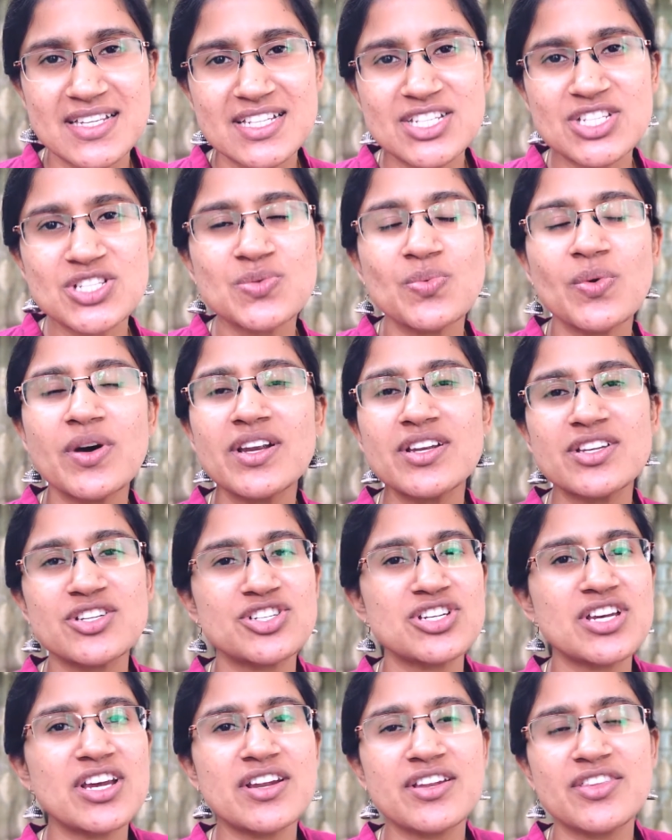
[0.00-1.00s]
I just wanted to
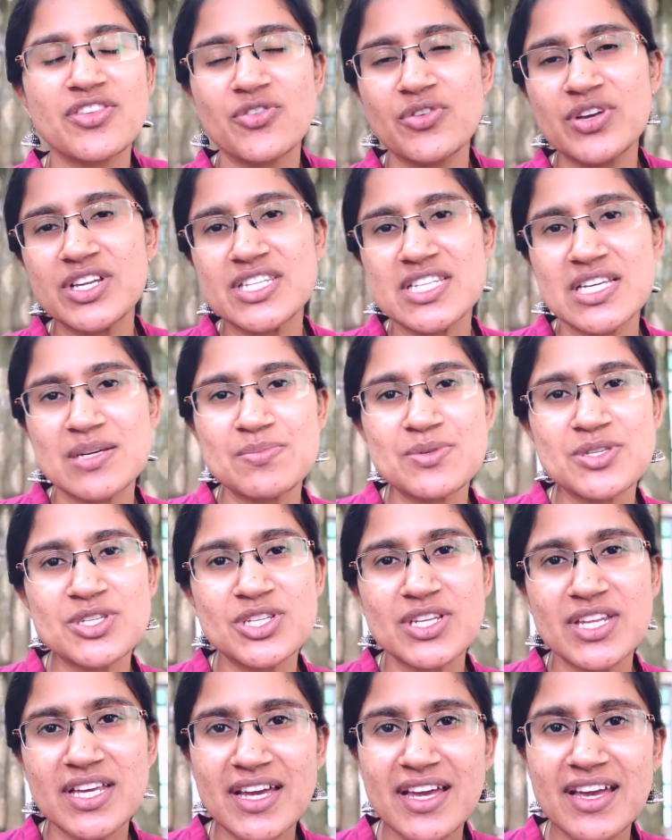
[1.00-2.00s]
share 3 tips
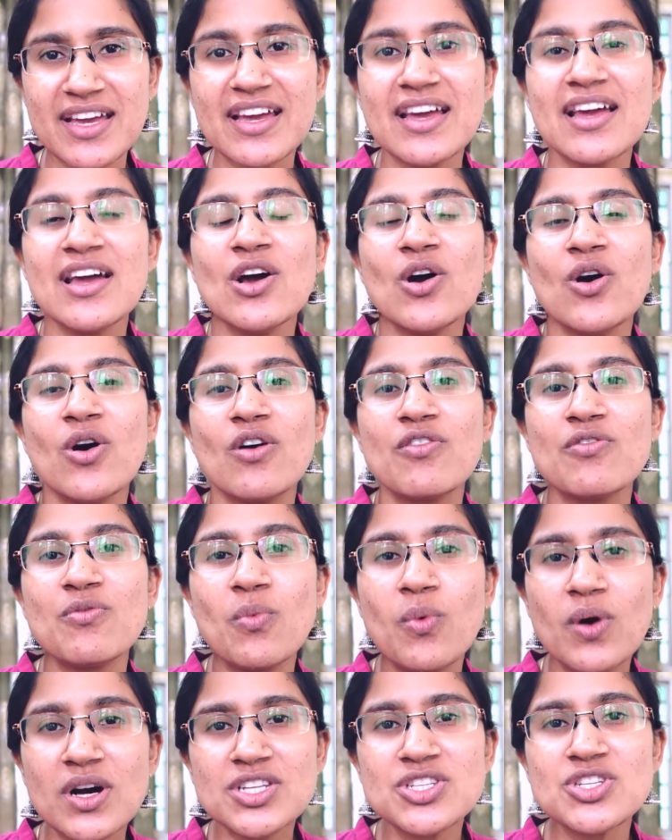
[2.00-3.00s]
today of
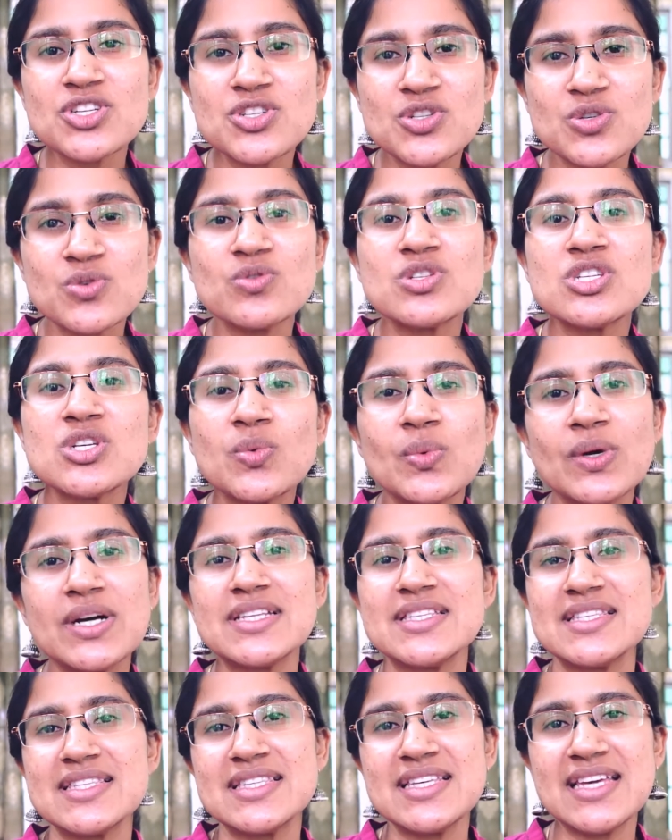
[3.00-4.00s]
what to do
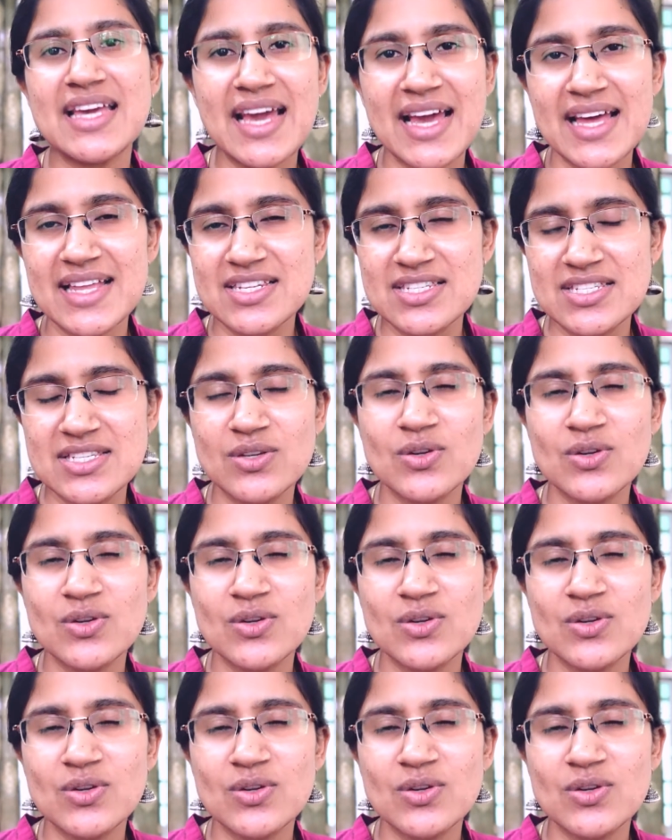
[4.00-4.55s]
towards the end.